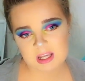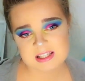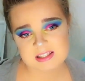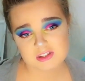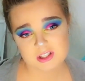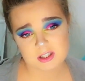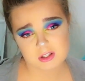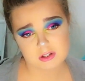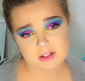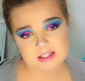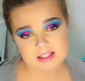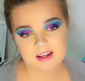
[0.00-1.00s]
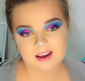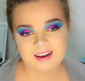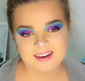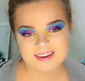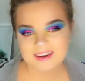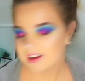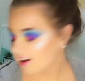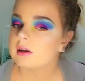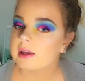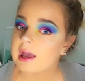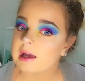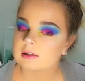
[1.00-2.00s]
Isn't she the cutest thing?
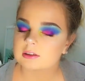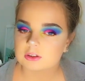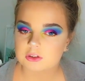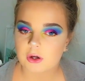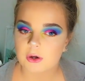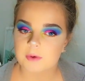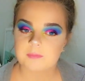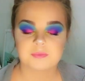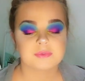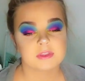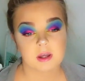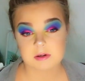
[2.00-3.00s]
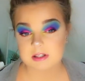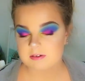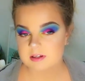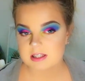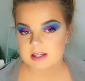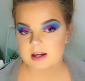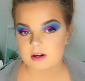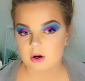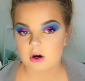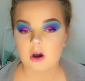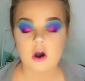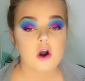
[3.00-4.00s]
Yeah, so that was everything I
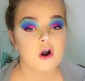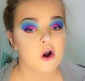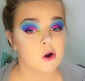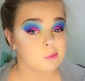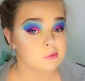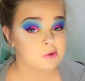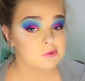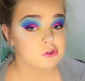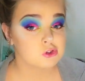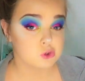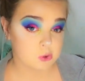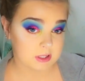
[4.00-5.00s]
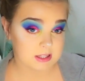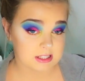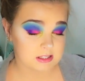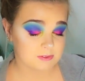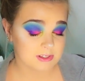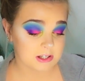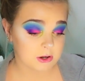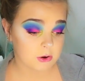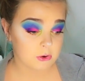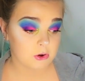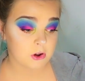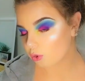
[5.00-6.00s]
got. Hope you enjoyed this video.
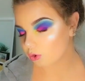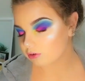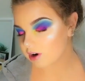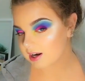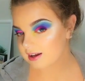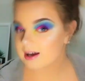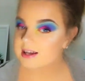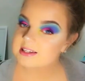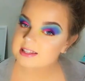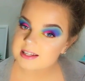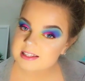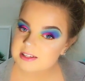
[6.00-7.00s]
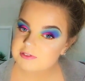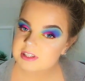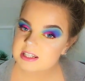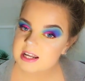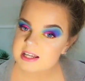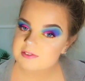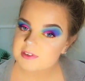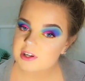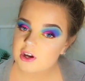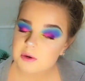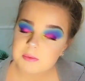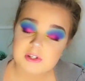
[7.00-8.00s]
Alright guys, that's it for today's
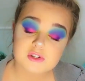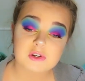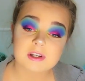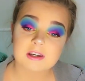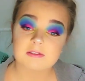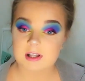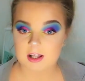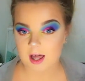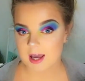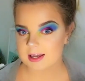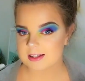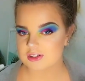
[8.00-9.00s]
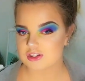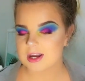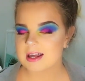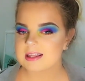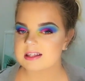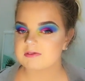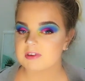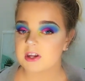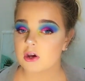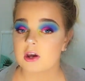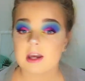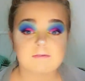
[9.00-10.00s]
video. Be sure to give it a like and share this
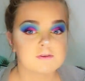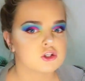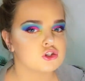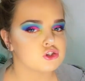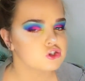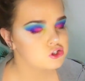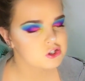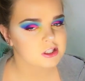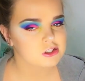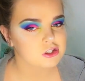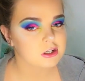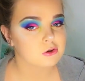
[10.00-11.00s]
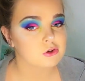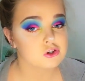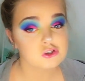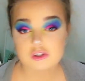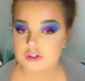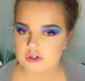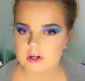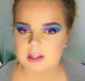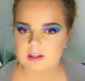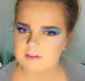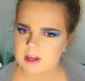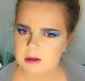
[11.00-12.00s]
video. If you're new to the channel, you should
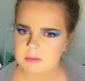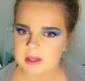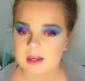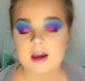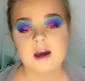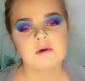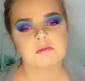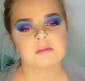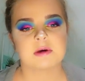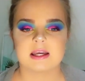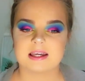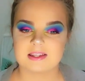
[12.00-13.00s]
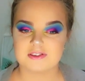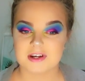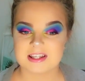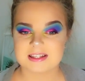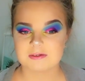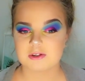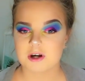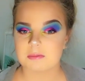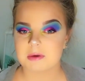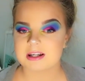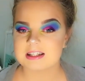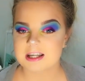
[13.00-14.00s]
join the family by making the red
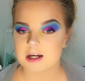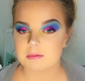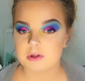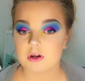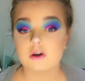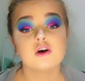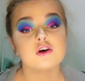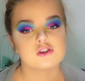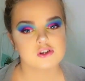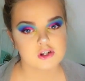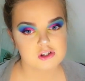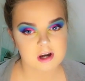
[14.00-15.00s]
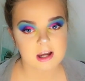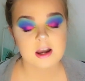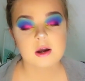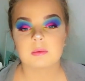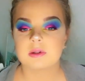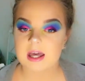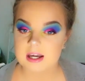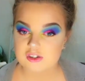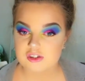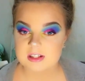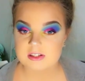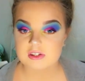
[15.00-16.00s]
subscribe button down below turn grey with the
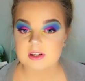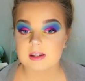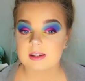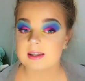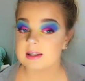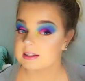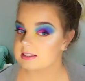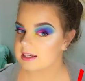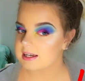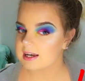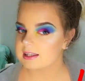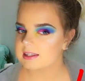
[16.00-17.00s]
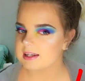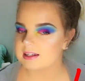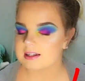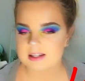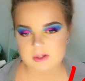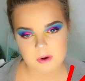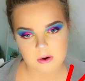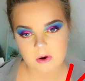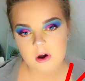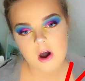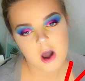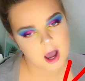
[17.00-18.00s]
extra addition of the letter D at the end as well.
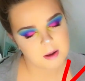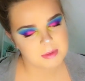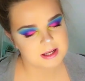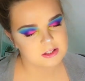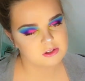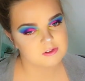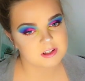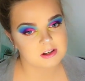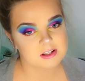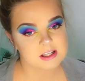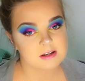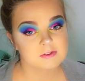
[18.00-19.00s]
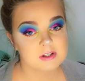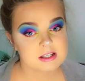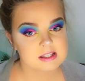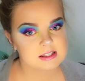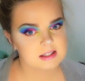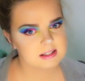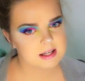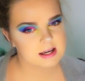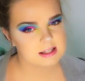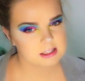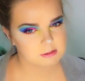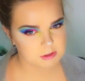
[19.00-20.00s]
I make new videos every
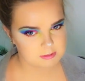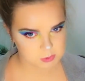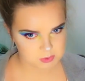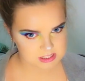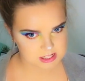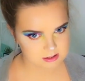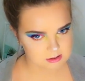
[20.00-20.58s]
Sunday and sometimes Wednesday.